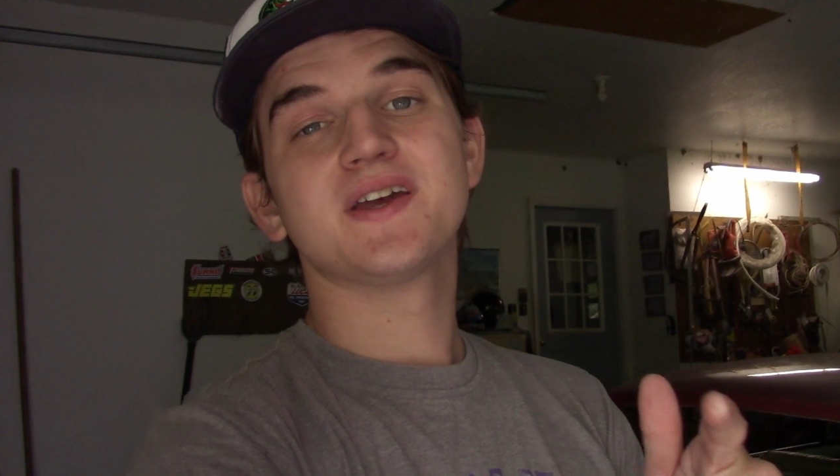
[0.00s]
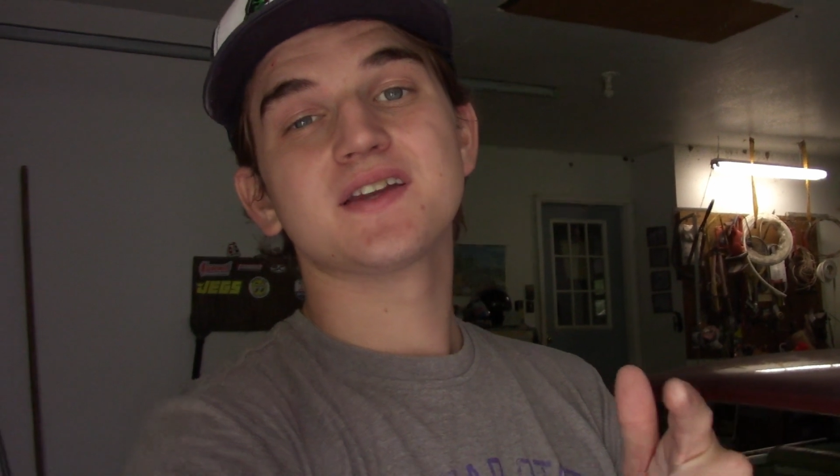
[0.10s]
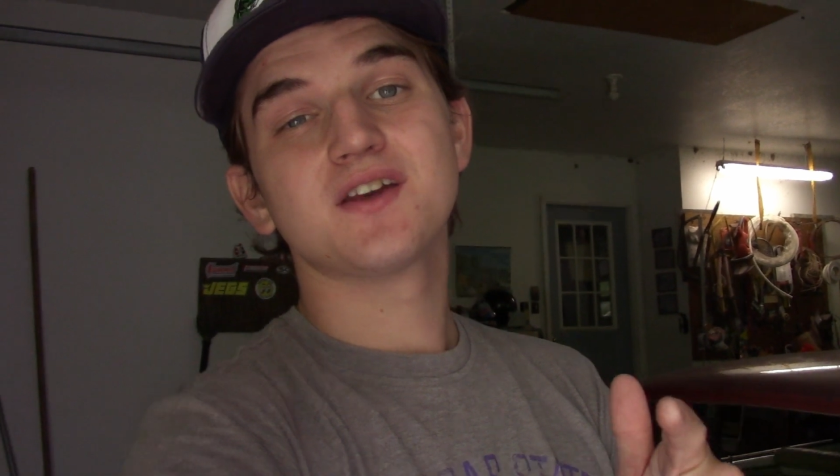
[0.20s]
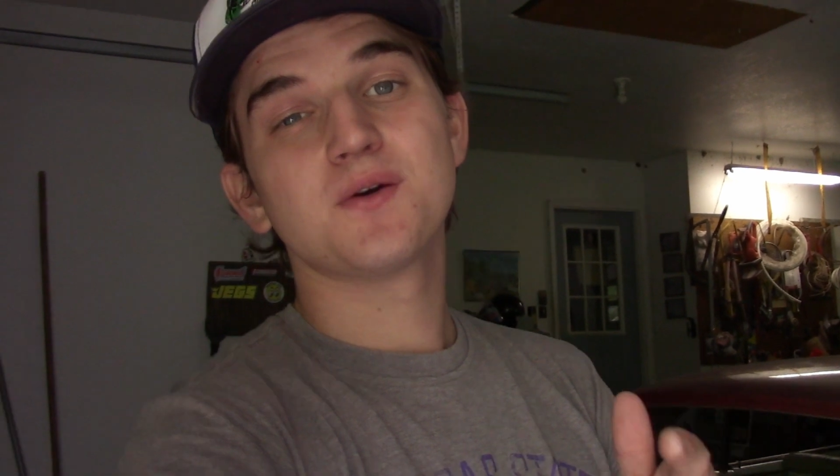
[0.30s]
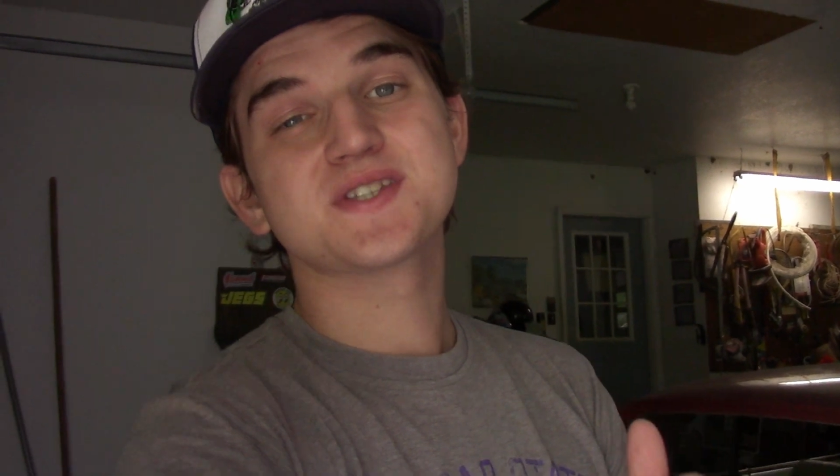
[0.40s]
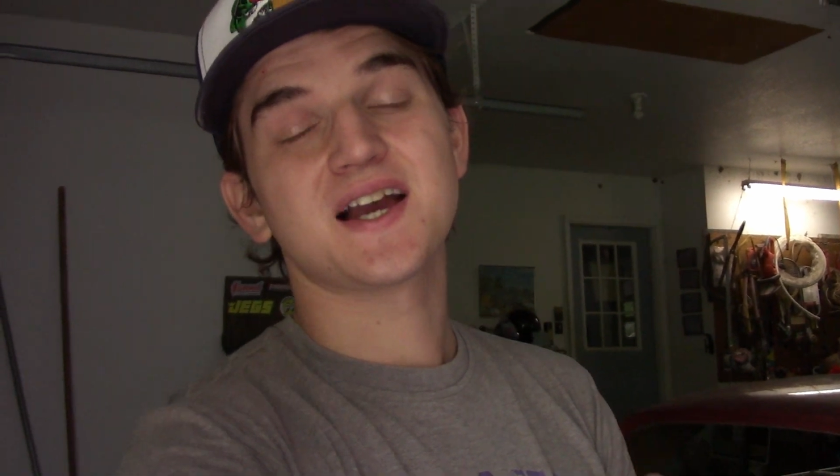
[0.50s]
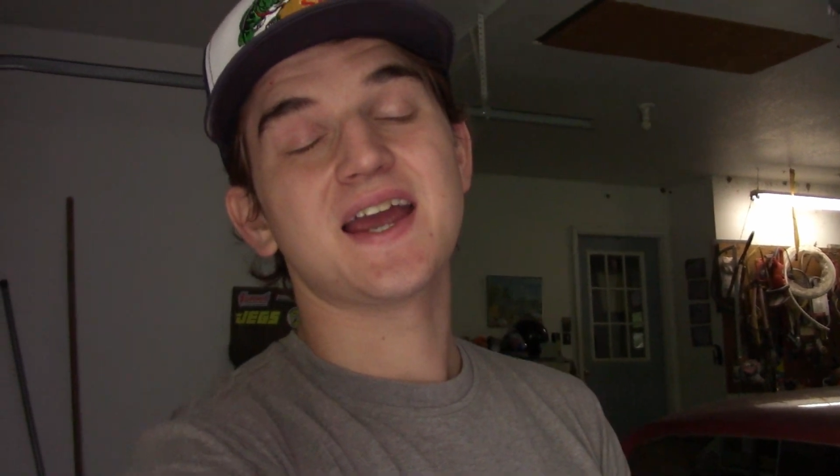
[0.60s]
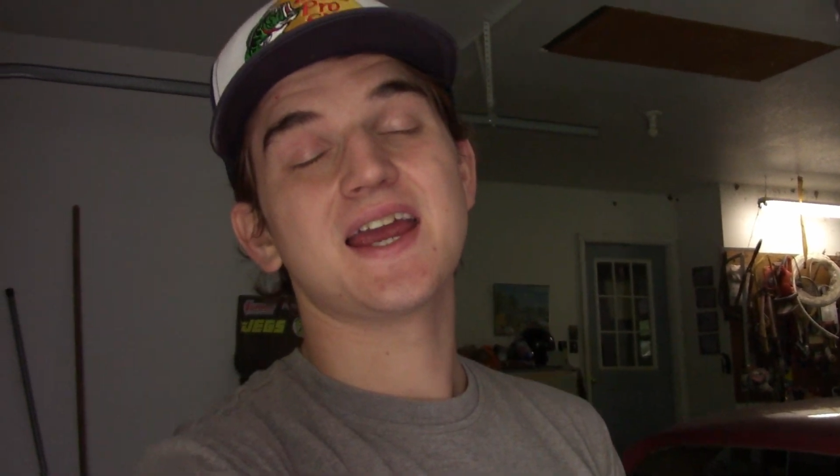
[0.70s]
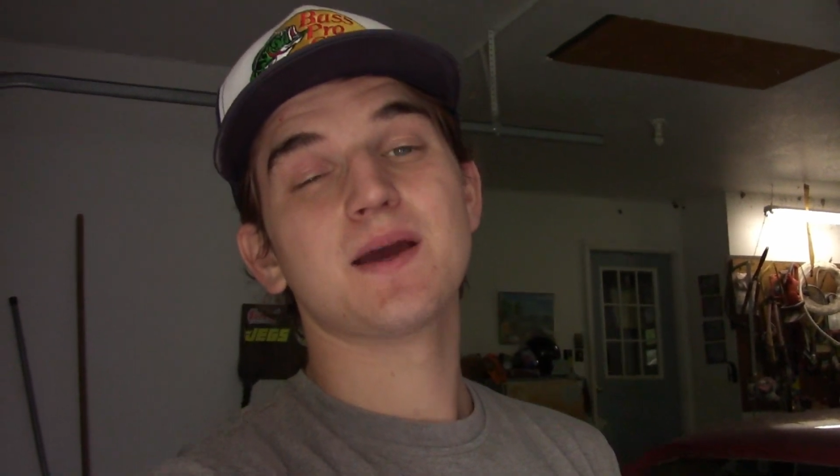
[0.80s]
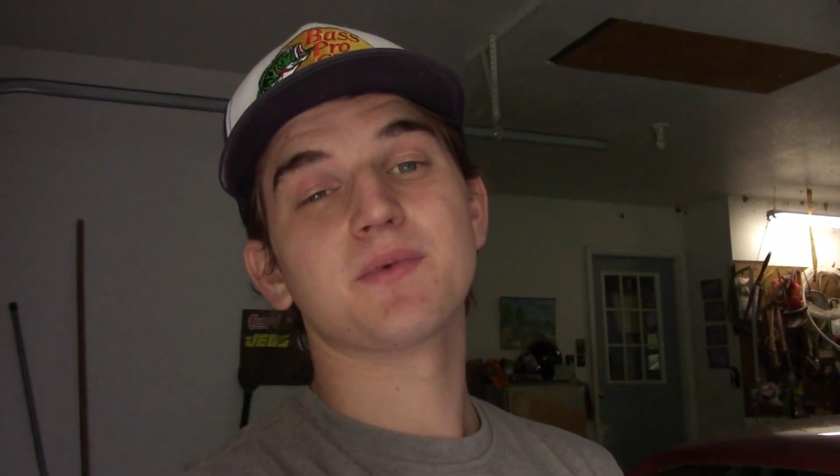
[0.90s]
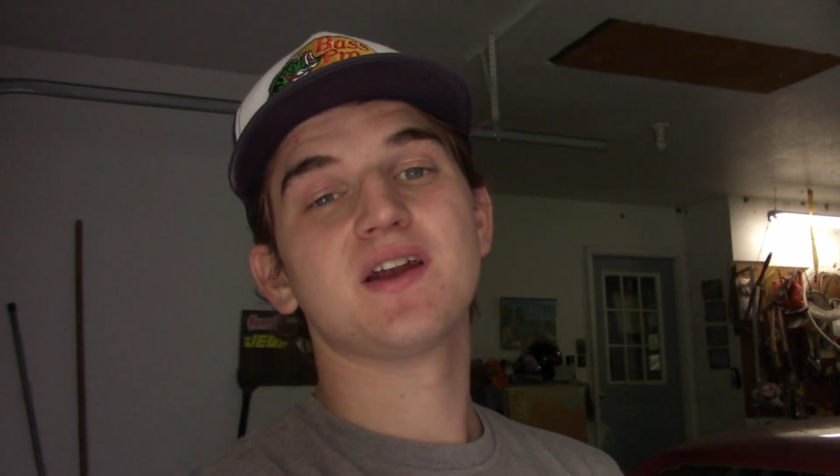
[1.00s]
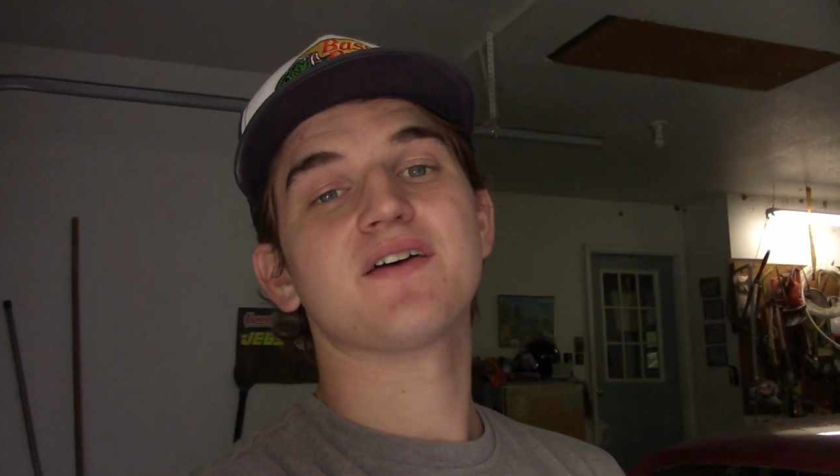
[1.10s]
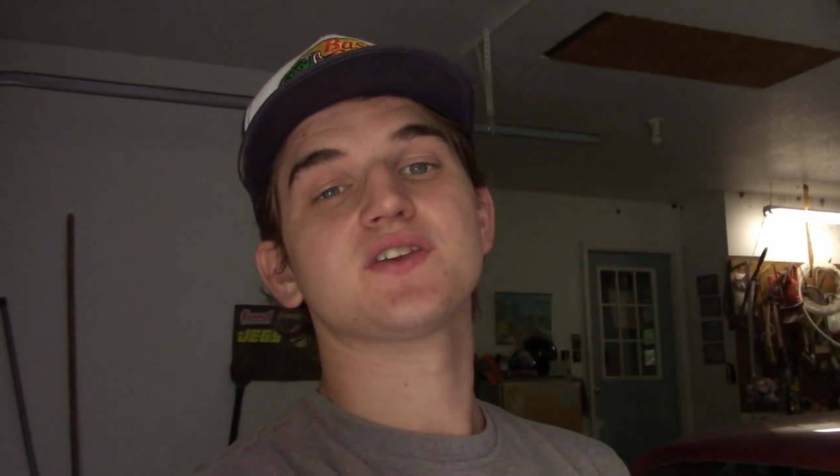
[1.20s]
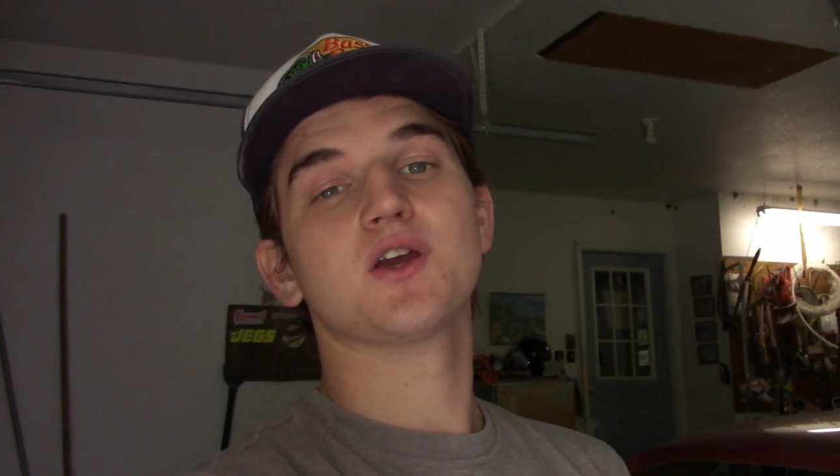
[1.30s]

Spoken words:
thing though is I am going to have to